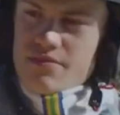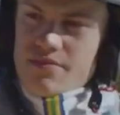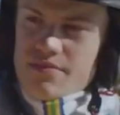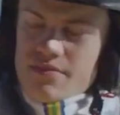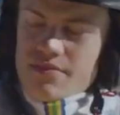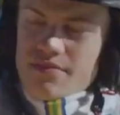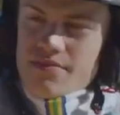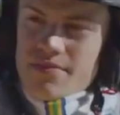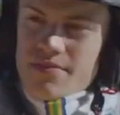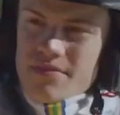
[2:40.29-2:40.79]

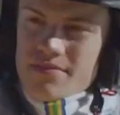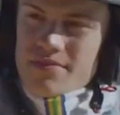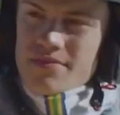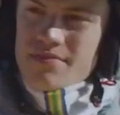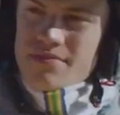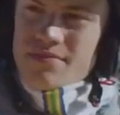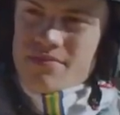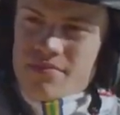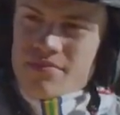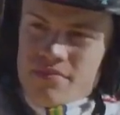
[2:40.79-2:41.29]
it's really
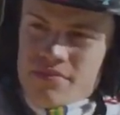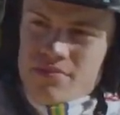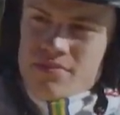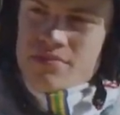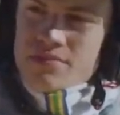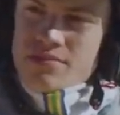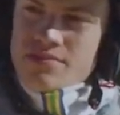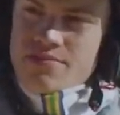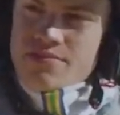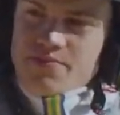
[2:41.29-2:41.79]
inspiring the
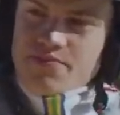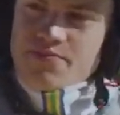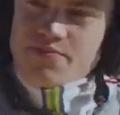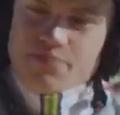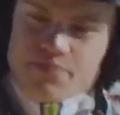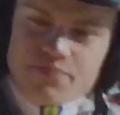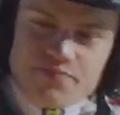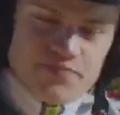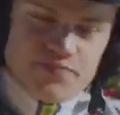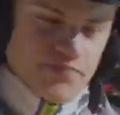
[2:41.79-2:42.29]
younger
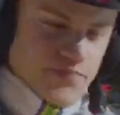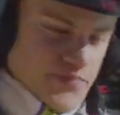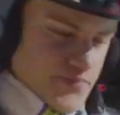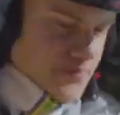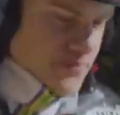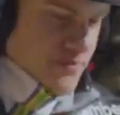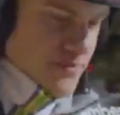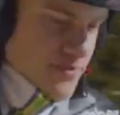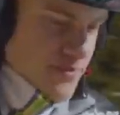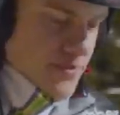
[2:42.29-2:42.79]
generations, and
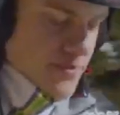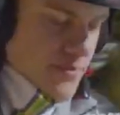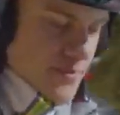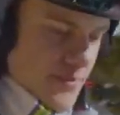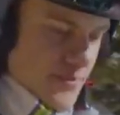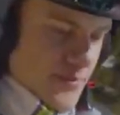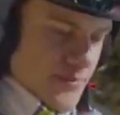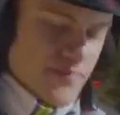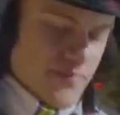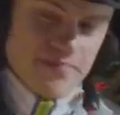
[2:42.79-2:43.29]
that
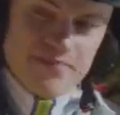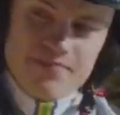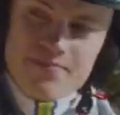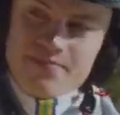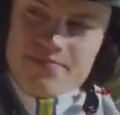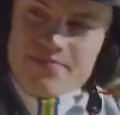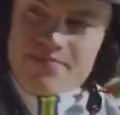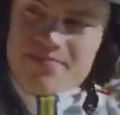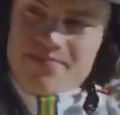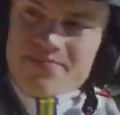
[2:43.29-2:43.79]
makes me so
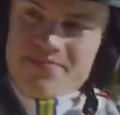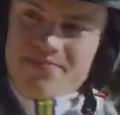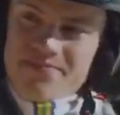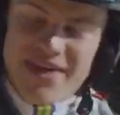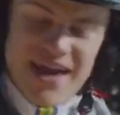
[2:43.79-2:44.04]
happy.